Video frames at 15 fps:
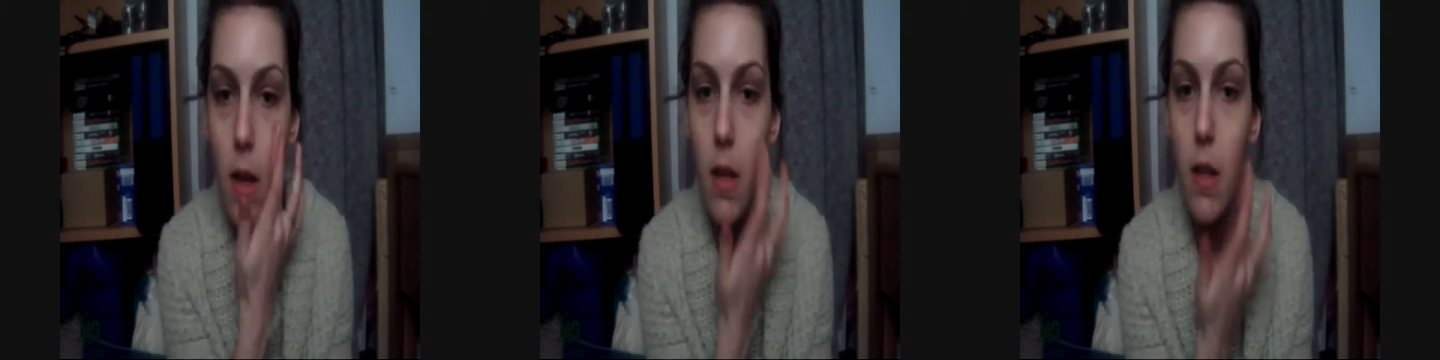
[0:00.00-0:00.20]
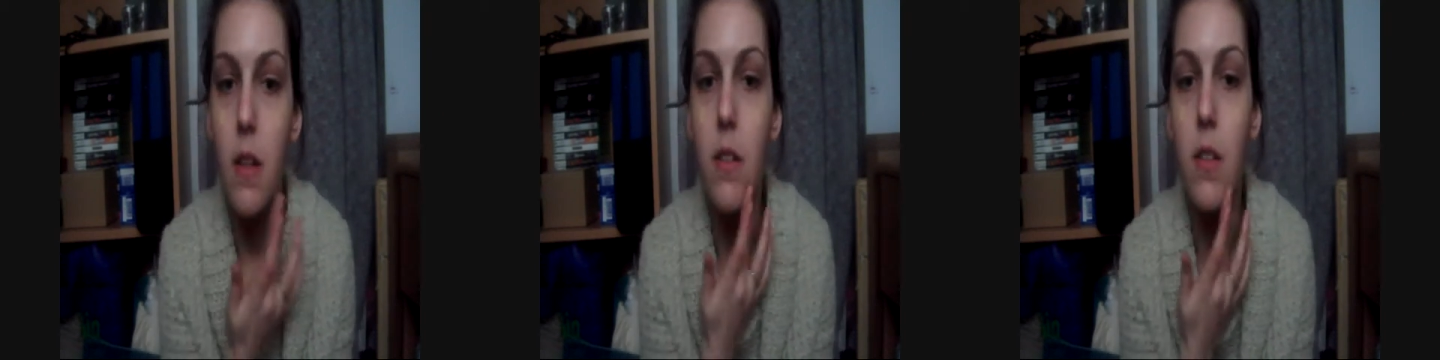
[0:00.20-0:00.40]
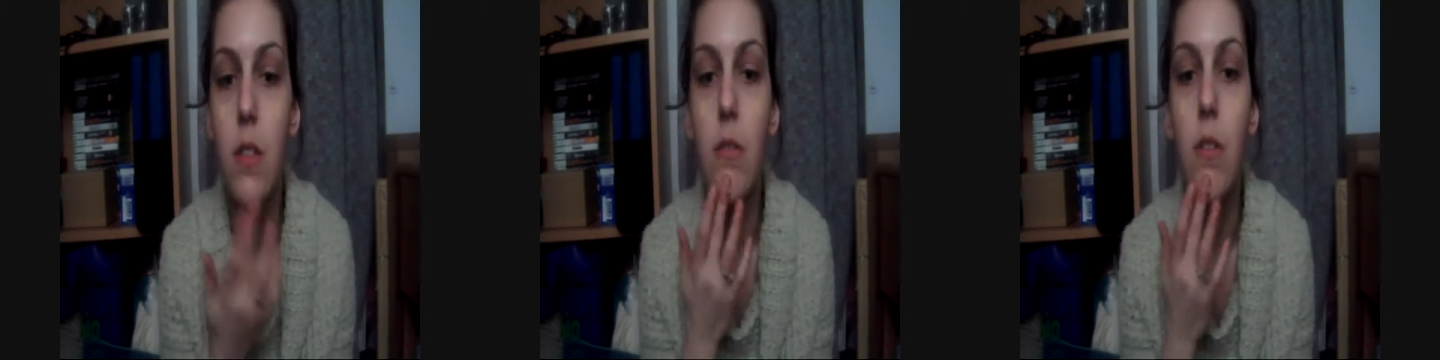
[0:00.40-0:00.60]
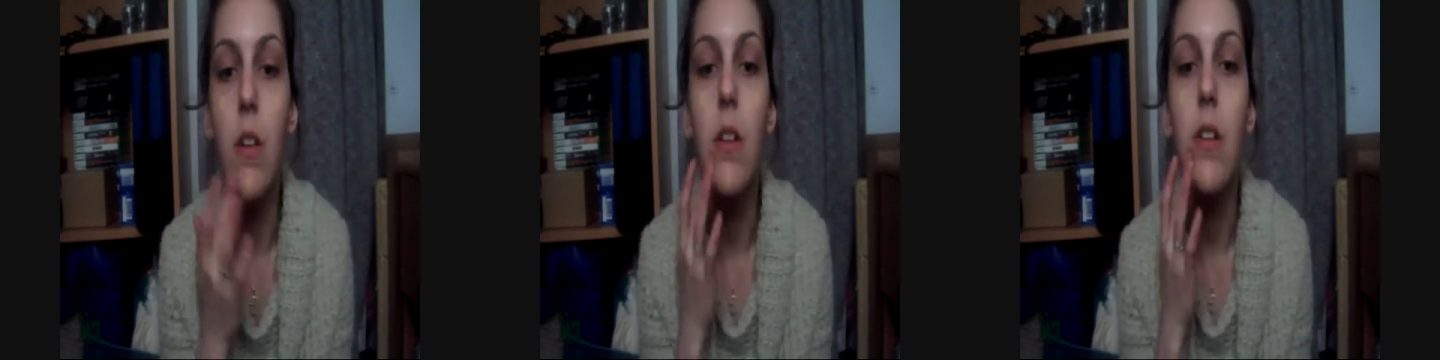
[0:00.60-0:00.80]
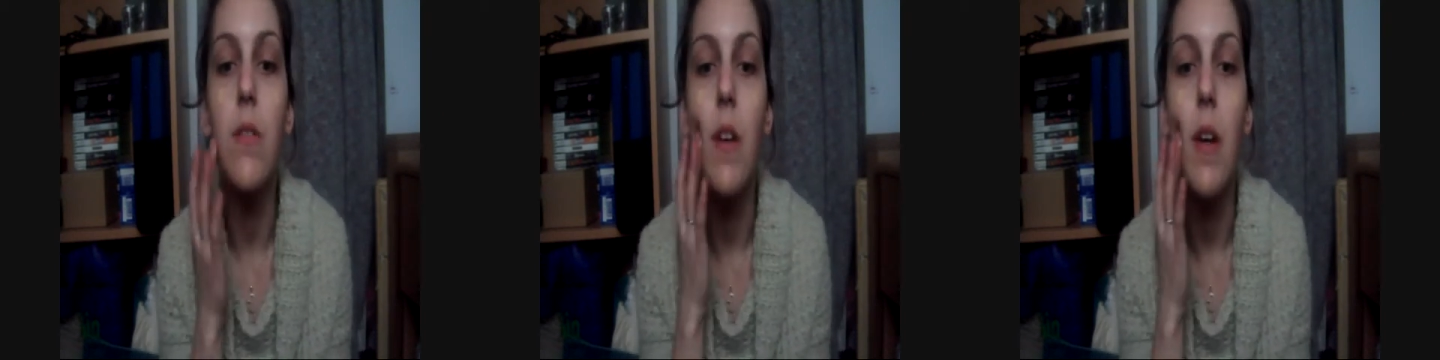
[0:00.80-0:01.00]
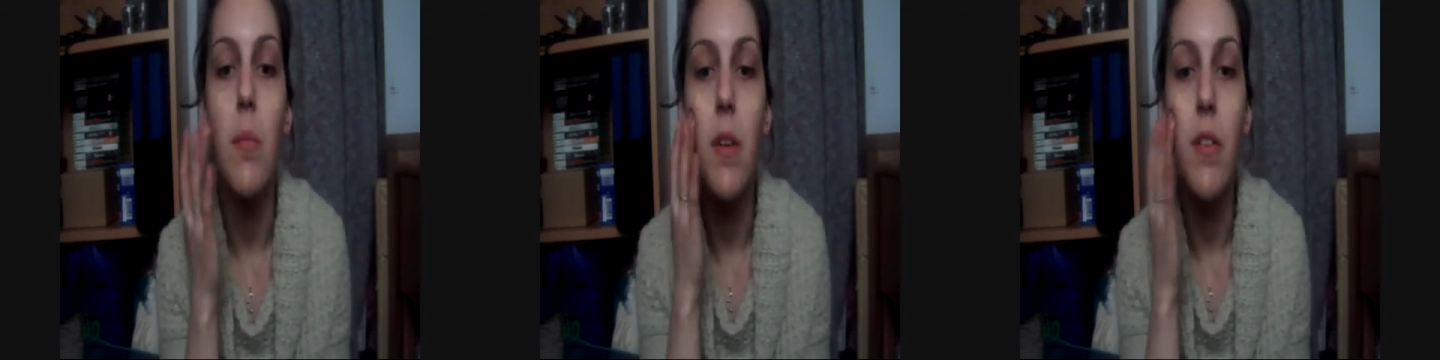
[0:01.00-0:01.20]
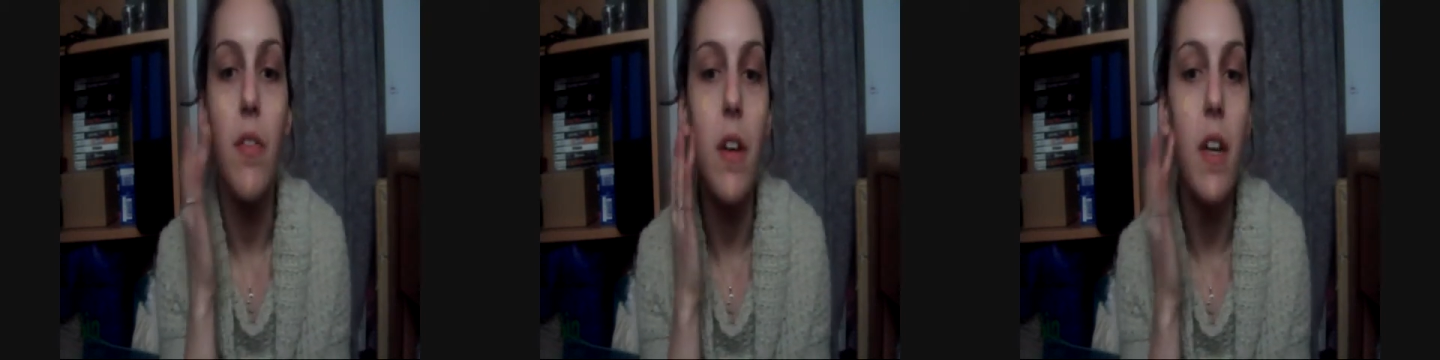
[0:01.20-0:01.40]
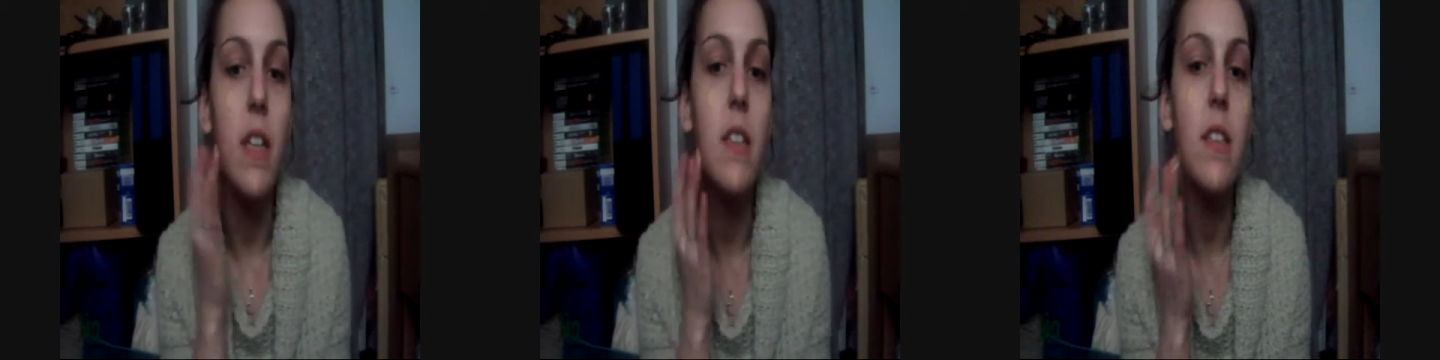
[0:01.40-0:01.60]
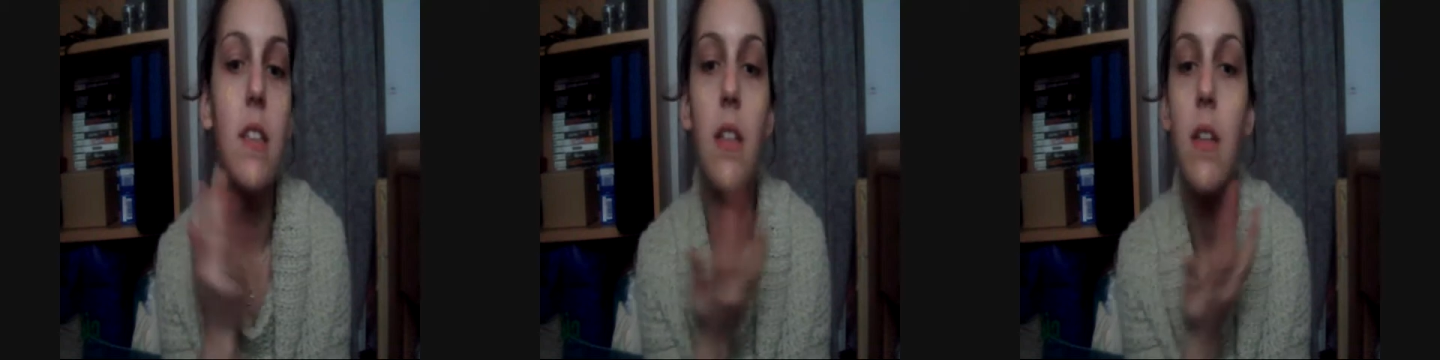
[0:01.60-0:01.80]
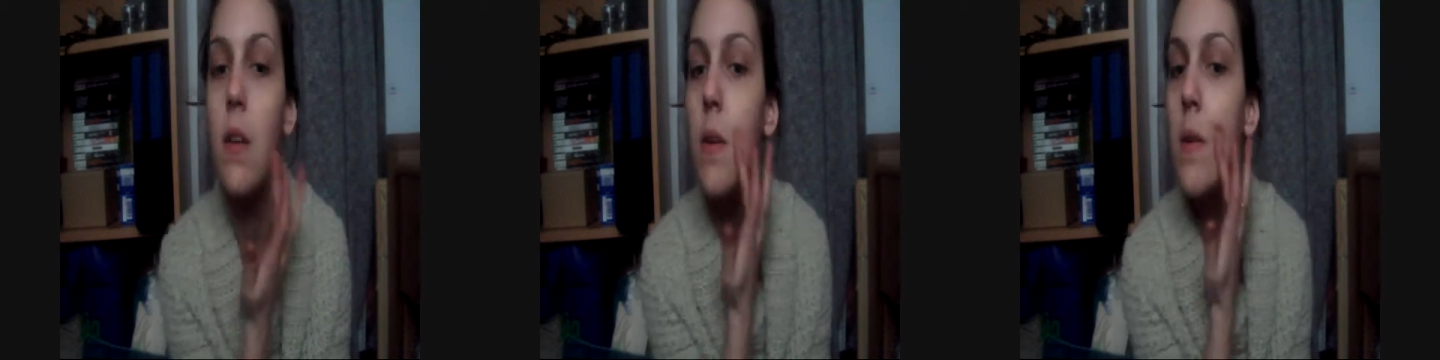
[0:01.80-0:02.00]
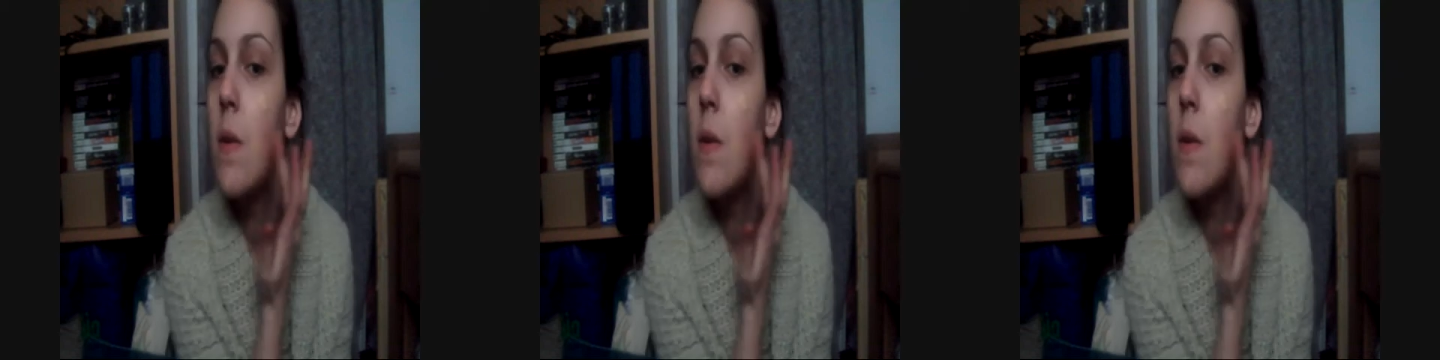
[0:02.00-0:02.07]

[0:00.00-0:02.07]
and then just dot this around my face